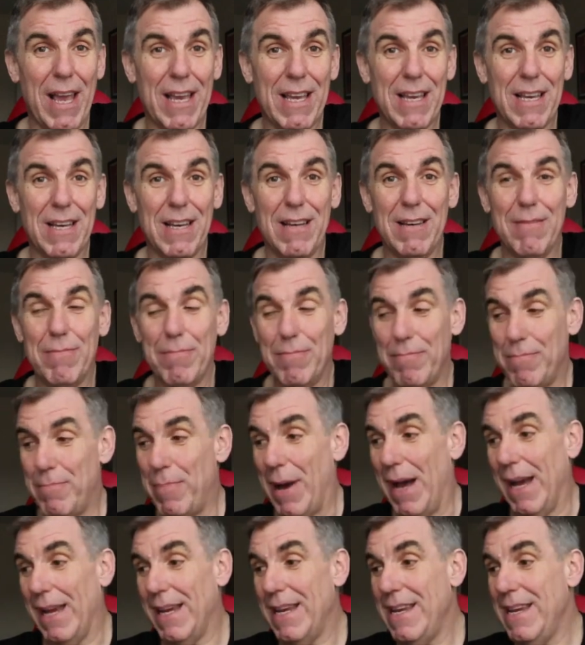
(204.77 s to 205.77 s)

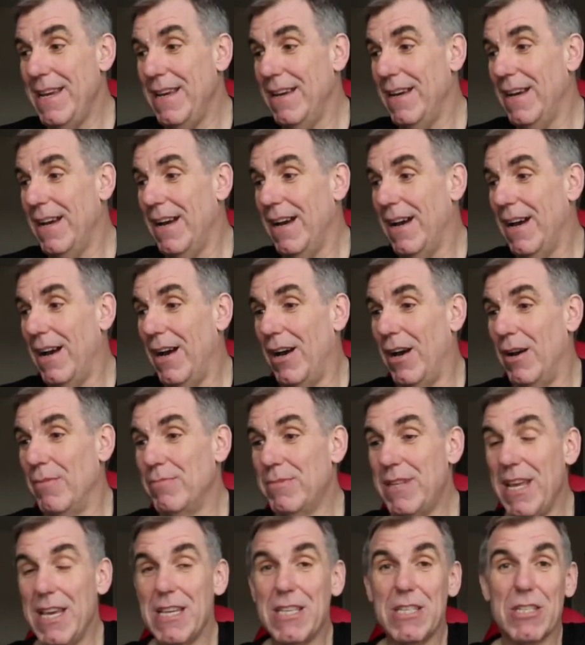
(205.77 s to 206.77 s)
Anchorbay
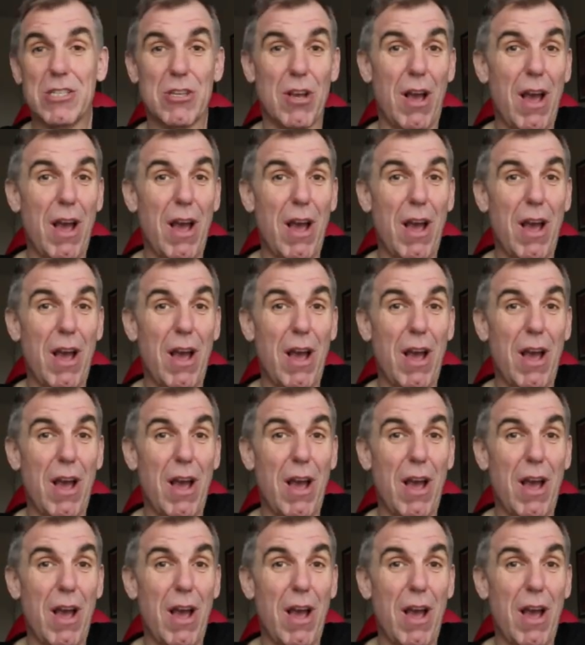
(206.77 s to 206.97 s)
discs.